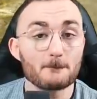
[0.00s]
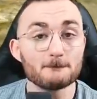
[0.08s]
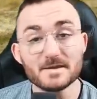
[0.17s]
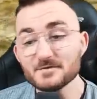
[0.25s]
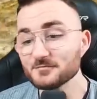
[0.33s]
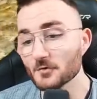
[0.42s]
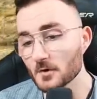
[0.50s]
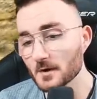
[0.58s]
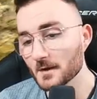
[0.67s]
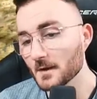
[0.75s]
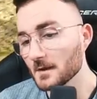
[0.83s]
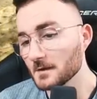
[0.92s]
before
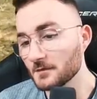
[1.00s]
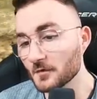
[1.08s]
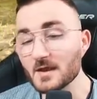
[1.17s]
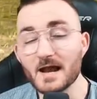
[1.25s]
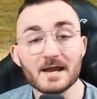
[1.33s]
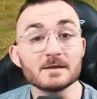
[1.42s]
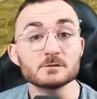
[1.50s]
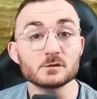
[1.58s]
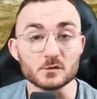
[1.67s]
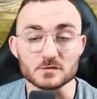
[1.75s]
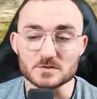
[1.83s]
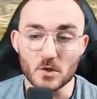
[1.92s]
the guy
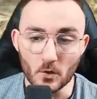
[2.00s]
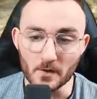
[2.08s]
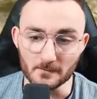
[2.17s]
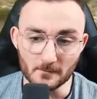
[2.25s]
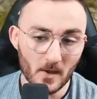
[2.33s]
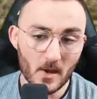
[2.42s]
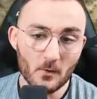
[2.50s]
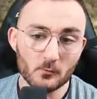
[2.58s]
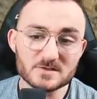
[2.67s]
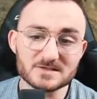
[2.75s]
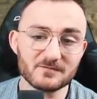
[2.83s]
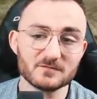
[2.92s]
turns on him,
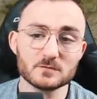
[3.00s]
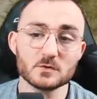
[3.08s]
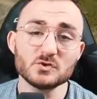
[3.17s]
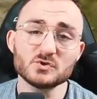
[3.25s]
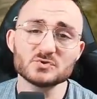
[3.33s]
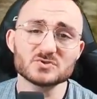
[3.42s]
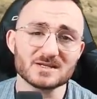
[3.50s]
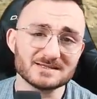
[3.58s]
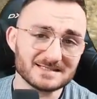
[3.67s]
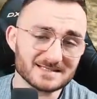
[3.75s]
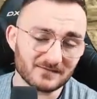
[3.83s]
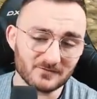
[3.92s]
which gives you a huge
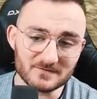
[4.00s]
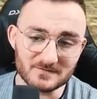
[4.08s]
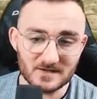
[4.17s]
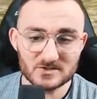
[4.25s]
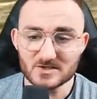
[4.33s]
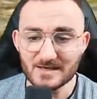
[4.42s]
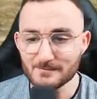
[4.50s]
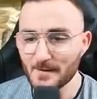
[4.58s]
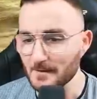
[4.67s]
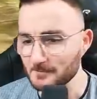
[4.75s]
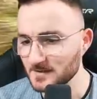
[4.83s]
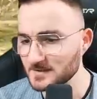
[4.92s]
disadvantage in my
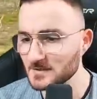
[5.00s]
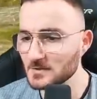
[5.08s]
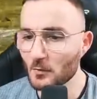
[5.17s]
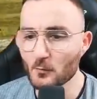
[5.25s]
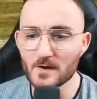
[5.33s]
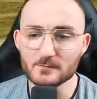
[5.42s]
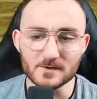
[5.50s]
opinion when we